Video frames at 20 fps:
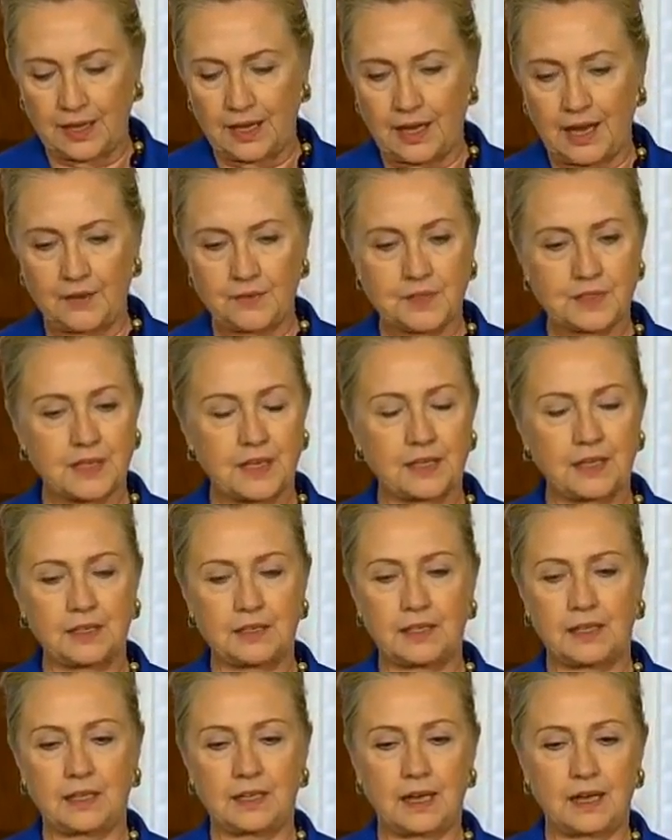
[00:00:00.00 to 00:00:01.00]
I've said
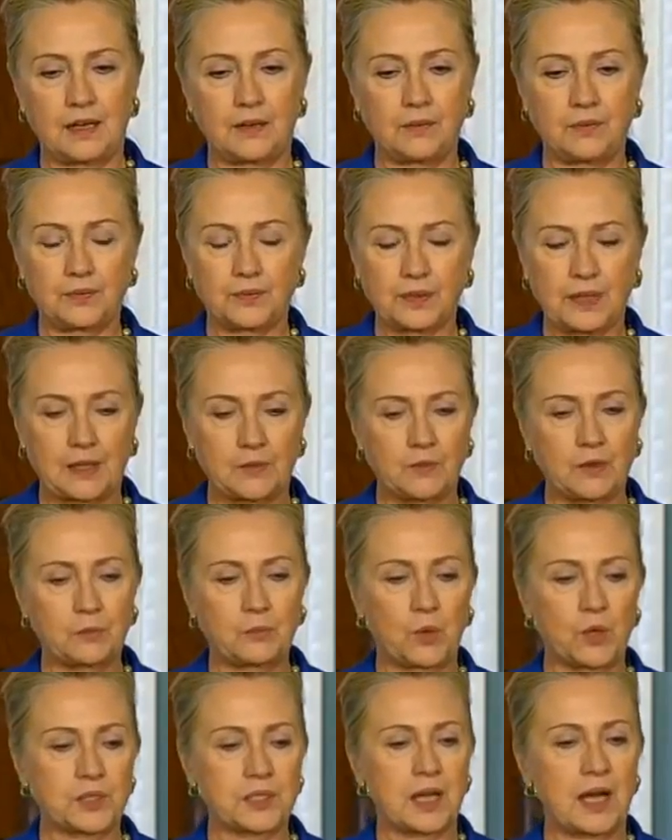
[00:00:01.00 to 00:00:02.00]
it, and I'll say it one
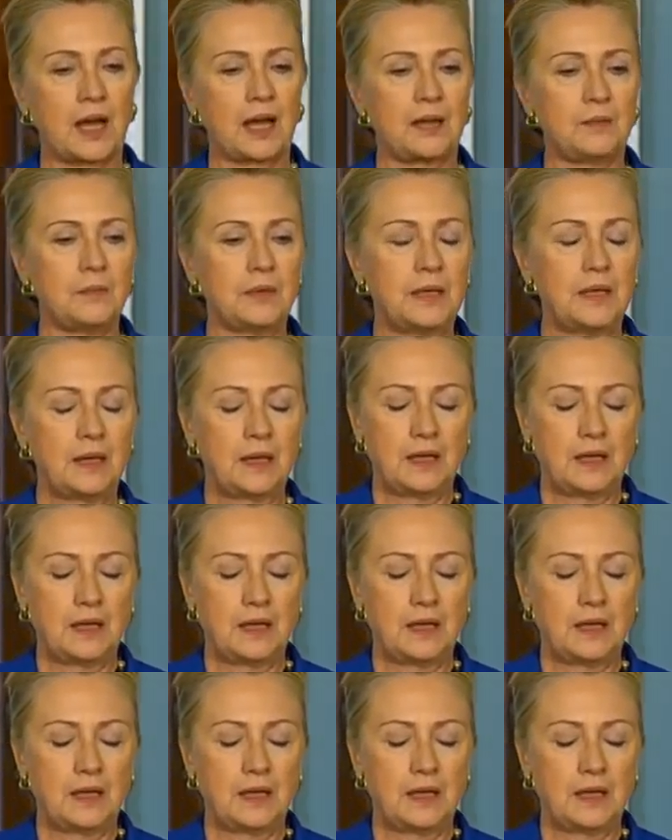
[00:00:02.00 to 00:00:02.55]
more time.